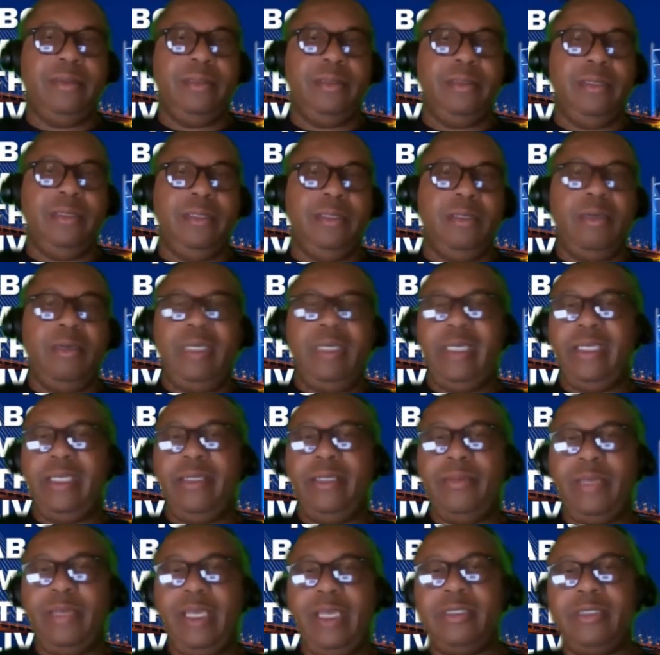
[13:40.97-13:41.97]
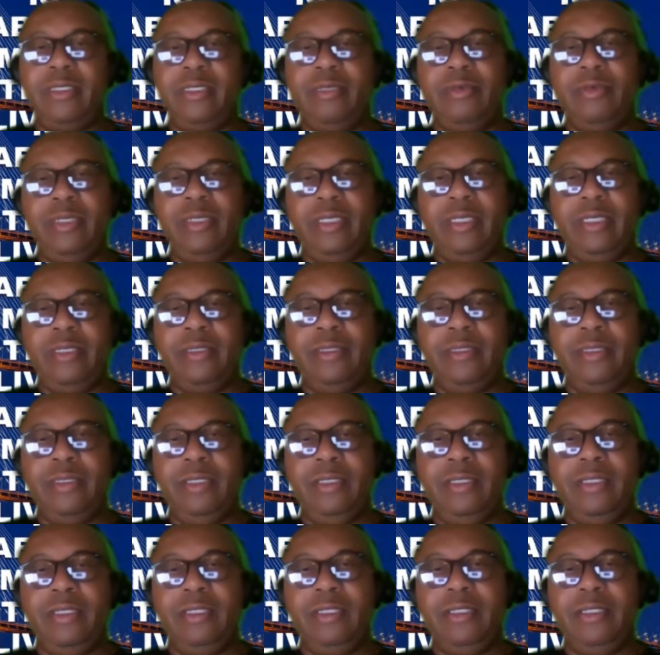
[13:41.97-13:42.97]
or any man who's dealing in,
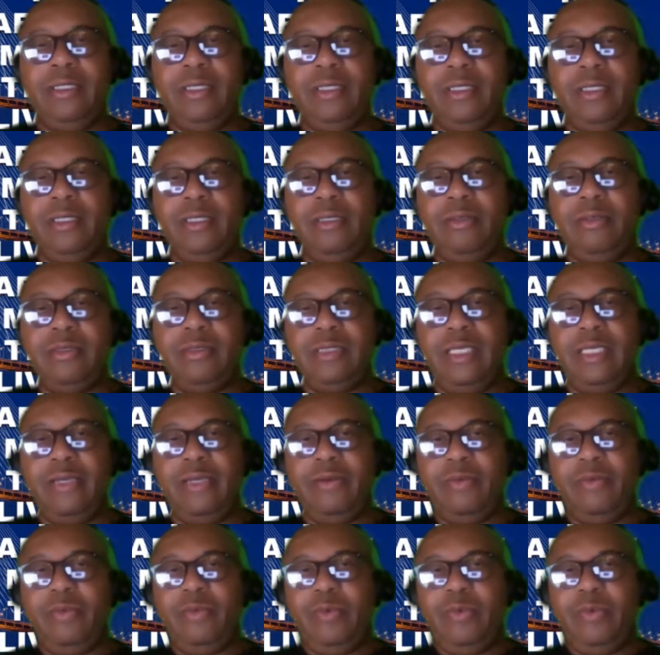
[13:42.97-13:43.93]
who's not